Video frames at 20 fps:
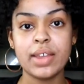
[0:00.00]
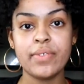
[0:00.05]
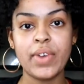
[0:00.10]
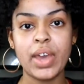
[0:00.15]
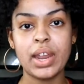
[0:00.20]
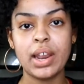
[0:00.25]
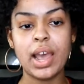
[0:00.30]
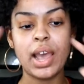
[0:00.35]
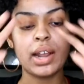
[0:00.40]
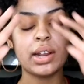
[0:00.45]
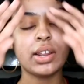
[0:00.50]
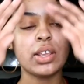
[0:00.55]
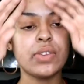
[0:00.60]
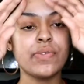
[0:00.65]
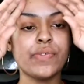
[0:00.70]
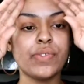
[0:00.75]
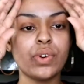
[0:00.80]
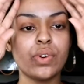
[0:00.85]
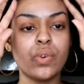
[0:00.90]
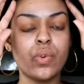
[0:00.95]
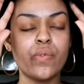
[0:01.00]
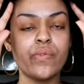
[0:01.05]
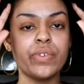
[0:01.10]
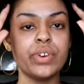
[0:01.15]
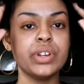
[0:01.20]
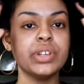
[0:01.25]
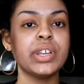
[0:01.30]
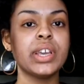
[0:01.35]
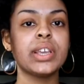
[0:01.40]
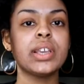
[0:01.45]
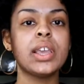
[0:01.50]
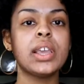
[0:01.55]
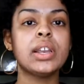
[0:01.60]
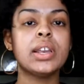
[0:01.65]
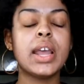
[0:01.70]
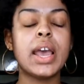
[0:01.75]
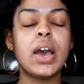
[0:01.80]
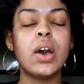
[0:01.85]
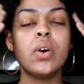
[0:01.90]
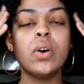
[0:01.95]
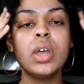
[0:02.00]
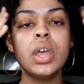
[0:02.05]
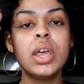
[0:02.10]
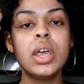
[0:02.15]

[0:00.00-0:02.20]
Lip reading: I've had acne for over a decade now,